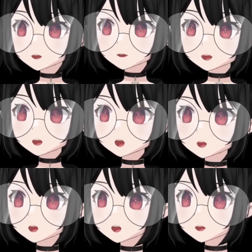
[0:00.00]

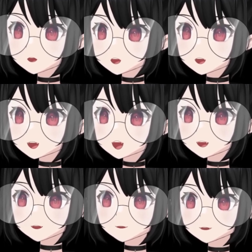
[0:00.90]
along. Edit.
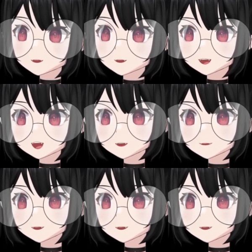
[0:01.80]
Yeah, keep